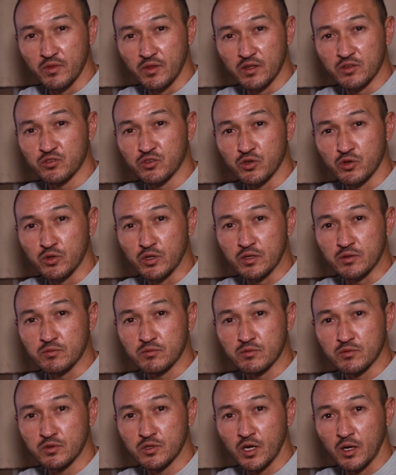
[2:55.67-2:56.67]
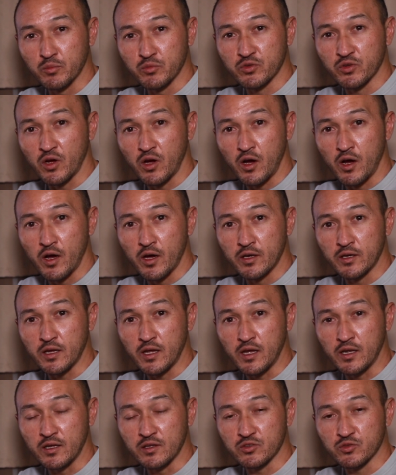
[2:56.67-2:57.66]
This unit comes on
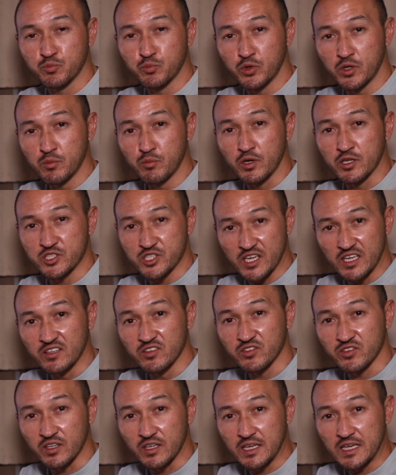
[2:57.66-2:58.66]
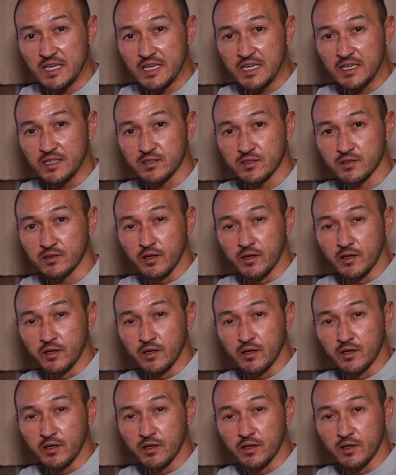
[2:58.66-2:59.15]
and it's pretty much instant heat.